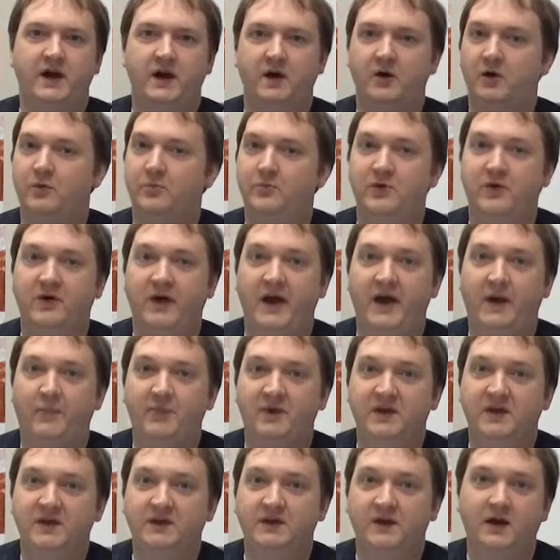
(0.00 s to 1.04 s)
I hope you're
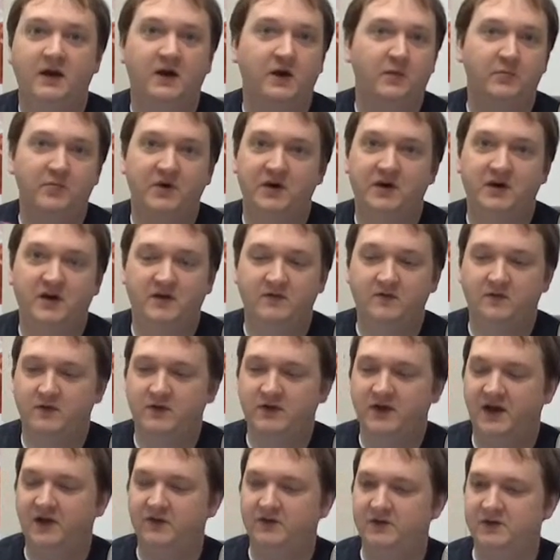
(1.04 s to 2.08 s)
happy. I hope I
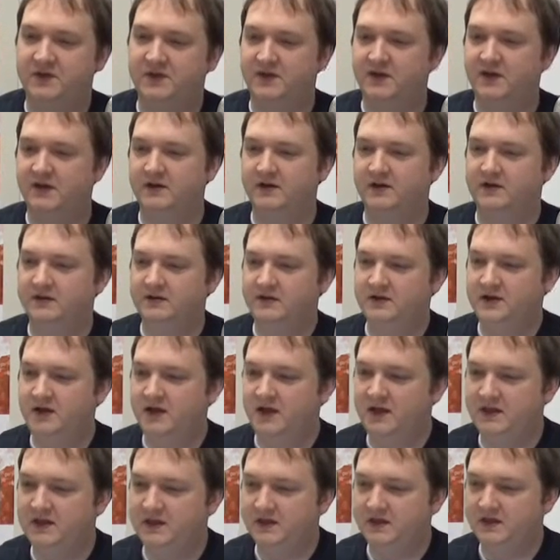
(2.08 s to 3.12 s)
covered everything
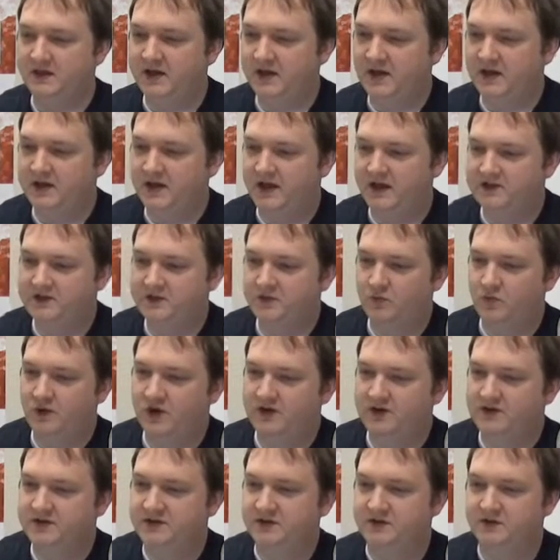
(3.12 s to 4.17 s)
in the that you
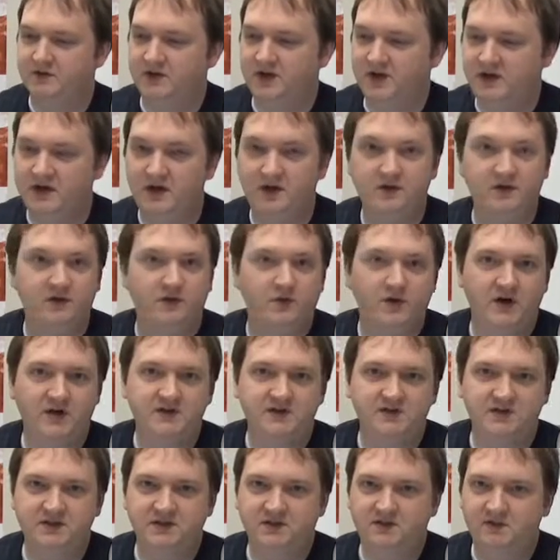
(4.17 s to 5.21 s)
wanted to. Any other
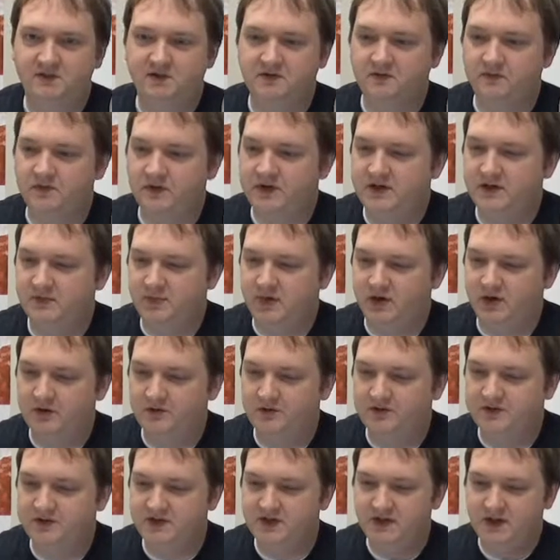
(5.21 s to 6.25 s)
questions, feel free to
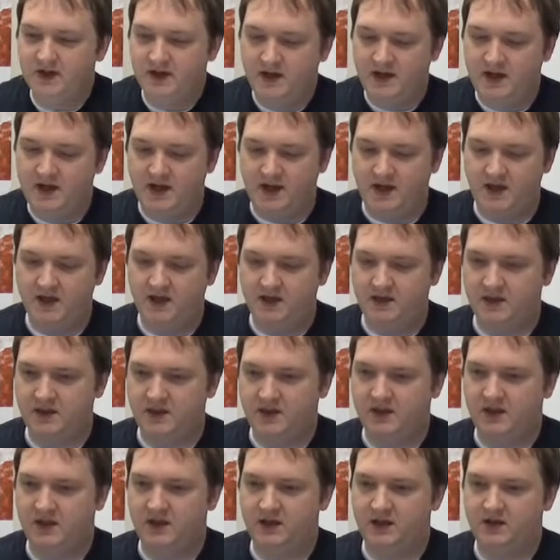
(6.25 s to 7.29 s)
post in
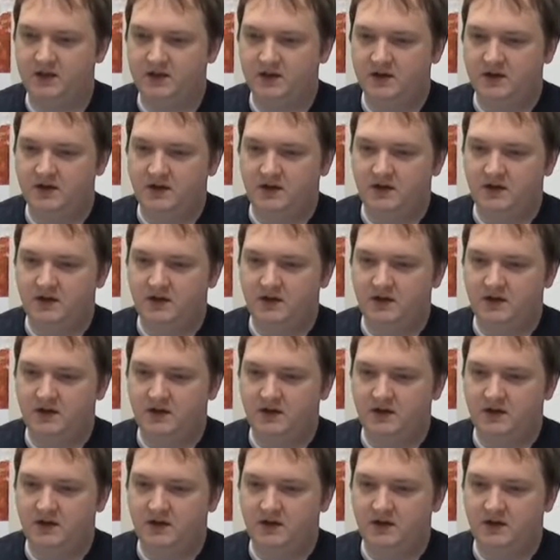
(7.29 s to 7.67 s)
the